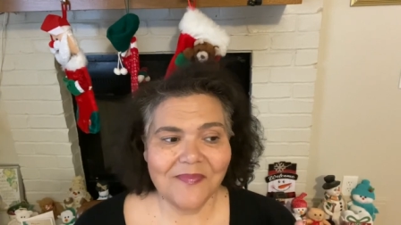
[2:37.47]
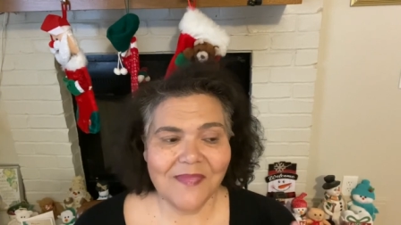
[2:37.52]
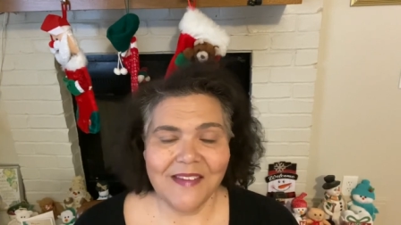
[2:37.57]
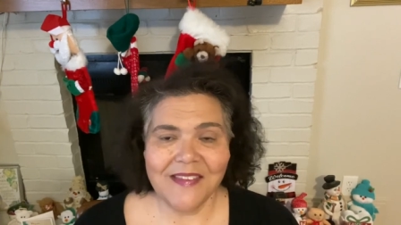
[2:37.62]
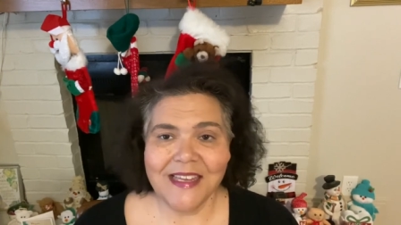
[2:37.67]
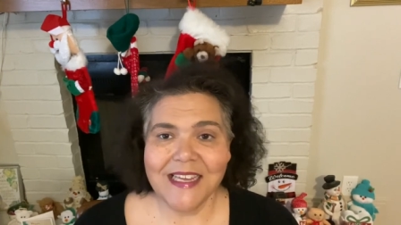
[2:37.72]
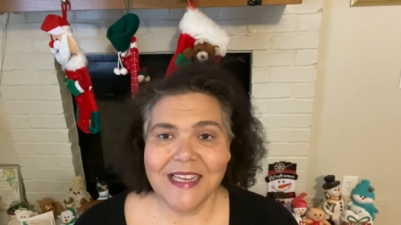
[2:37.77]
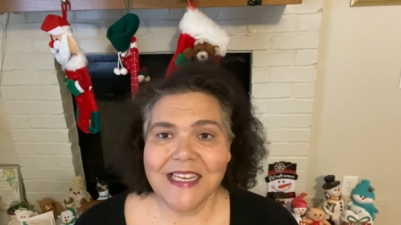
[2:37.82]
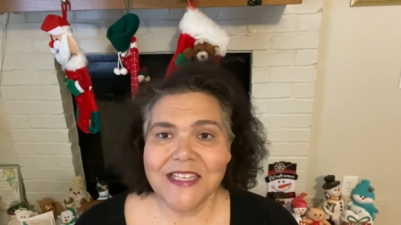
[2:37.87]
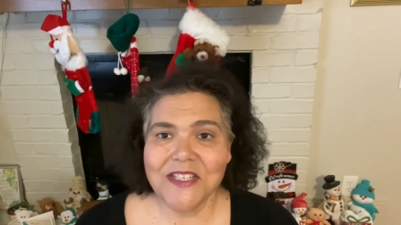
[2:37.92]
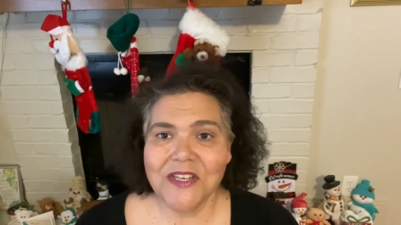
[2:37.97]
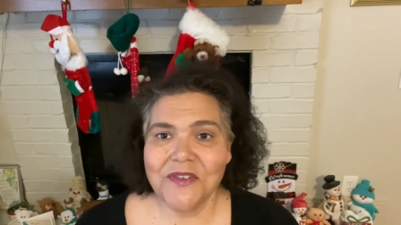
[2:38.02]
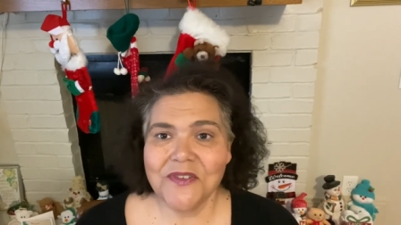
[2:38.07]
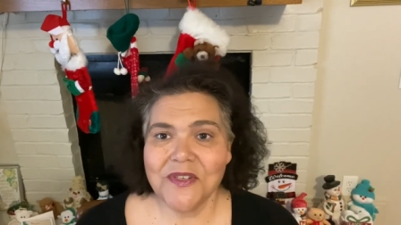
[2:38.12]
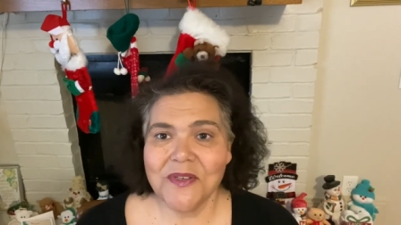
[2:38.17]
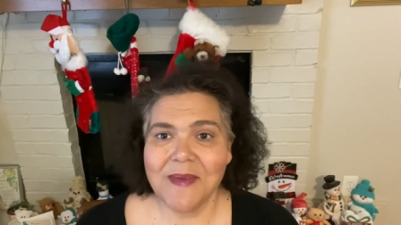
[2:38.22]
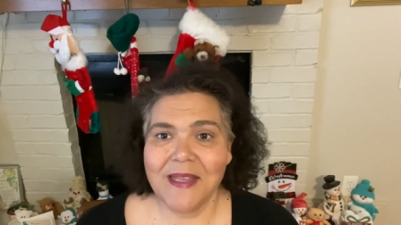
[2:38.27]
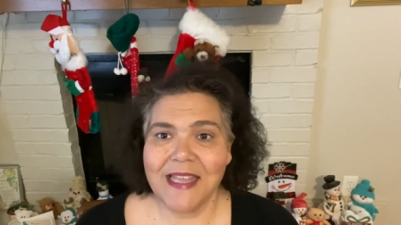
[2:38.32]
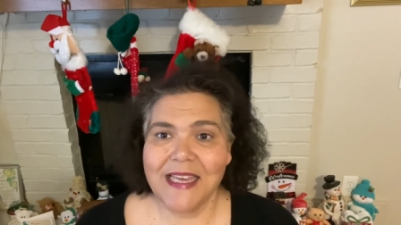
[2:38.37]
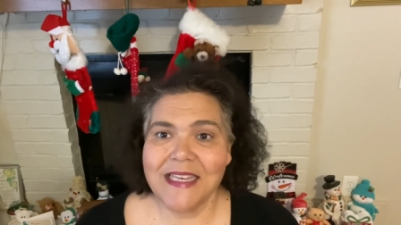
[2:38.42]
I think I told
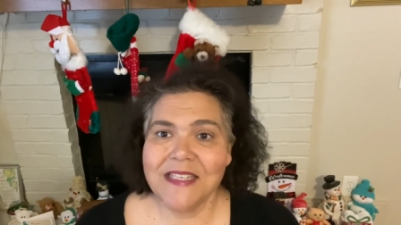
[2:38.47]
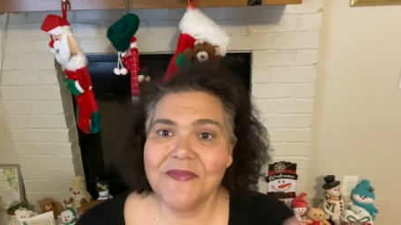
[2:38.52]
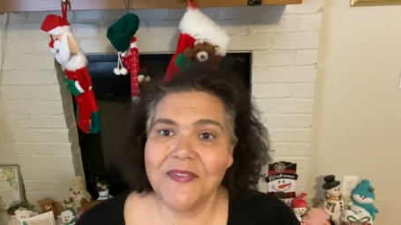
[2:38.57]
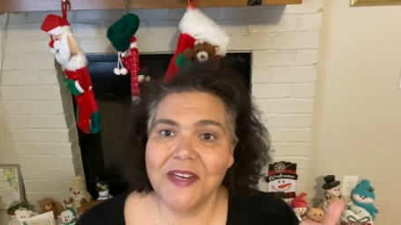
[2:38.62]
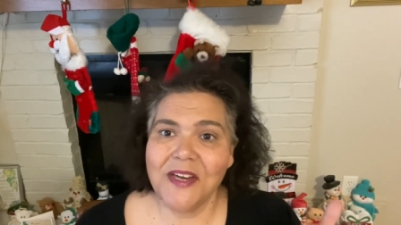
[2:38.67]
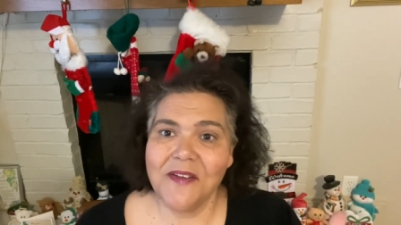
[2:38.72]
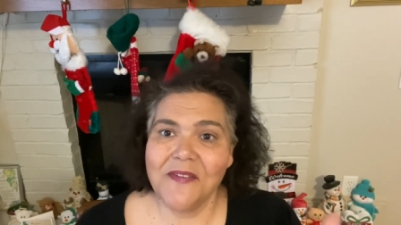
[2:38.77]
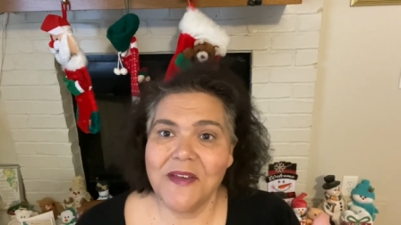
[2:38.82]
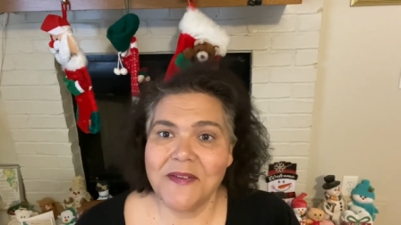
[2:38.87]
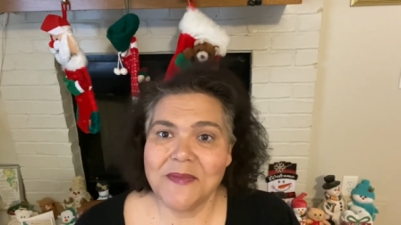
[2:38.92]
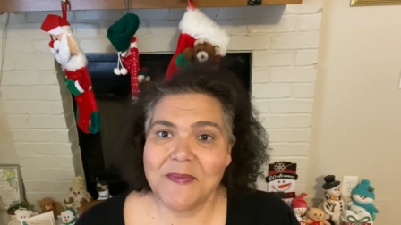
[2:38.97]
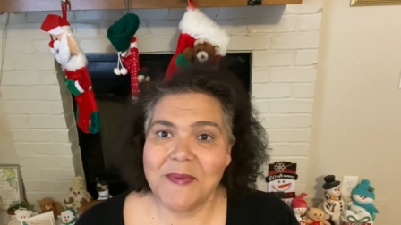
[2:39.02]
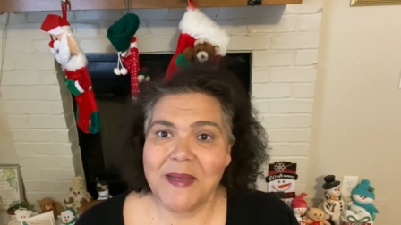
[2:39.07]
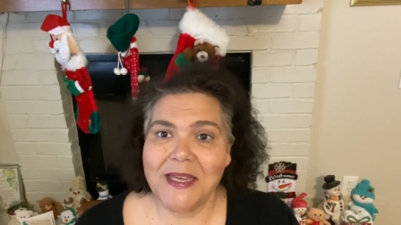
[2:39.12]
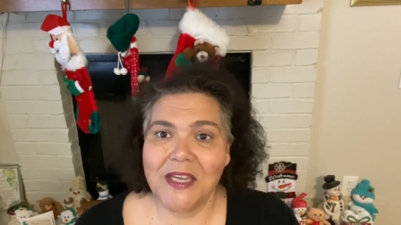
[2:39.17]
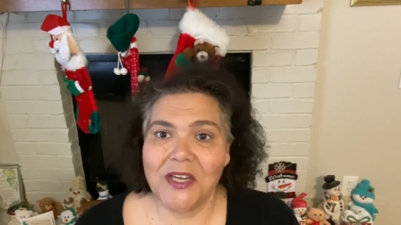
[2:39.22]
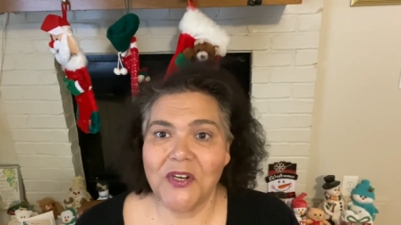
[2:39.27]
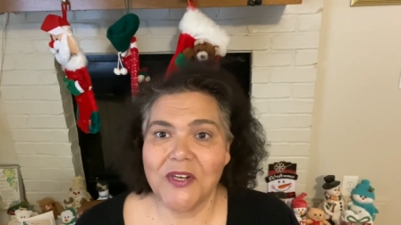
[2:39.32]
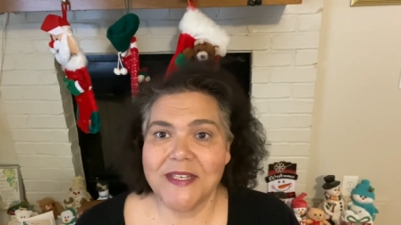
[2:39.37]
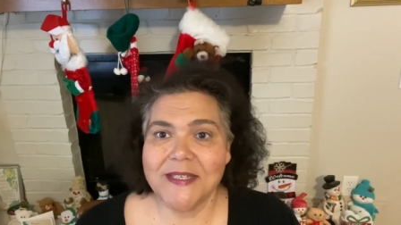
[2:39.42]
you in my last video that I was
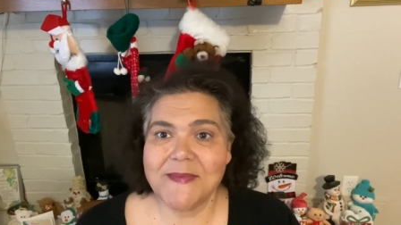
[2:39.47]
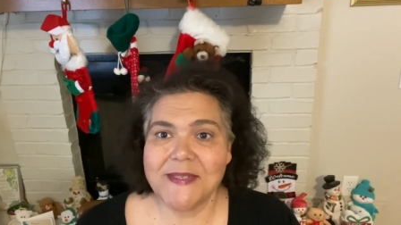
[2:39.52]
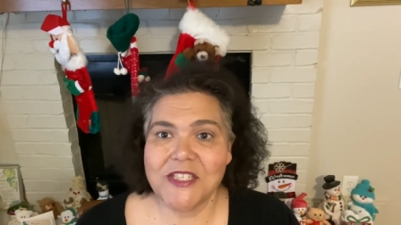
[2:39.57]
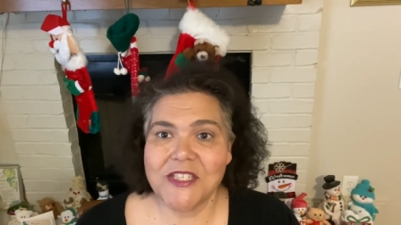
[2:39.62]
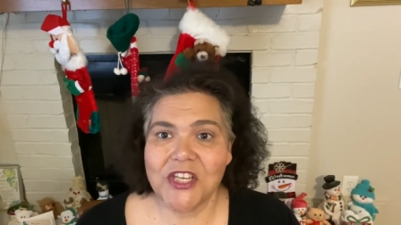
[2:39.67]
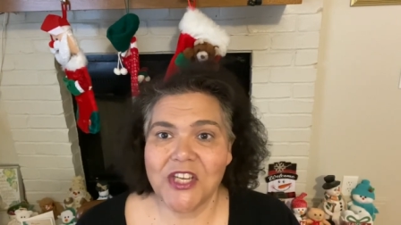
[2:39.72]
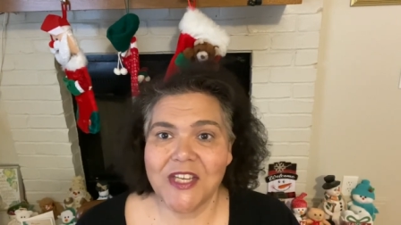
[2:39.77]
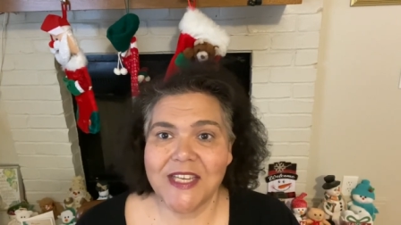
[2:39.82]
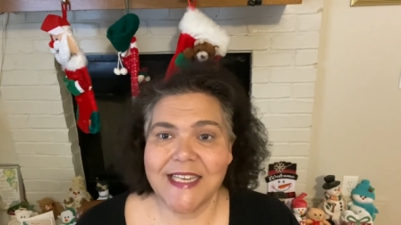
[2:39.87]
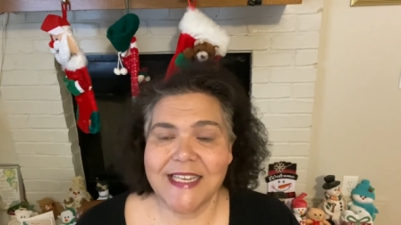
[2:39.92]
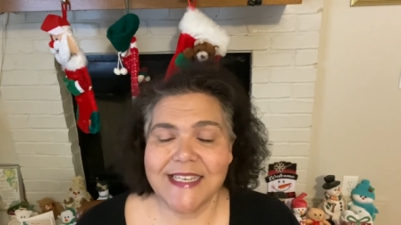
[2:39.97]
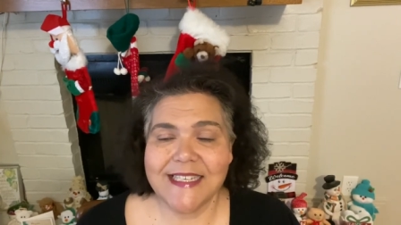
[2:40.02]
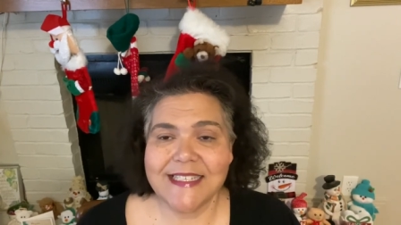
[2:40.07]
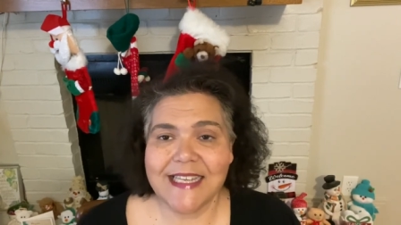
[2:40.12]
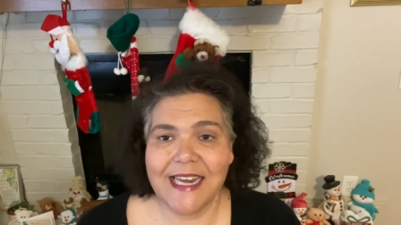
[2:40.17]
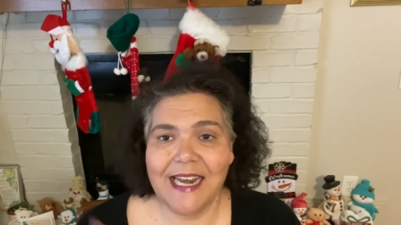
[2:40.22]
making Christmas cookies,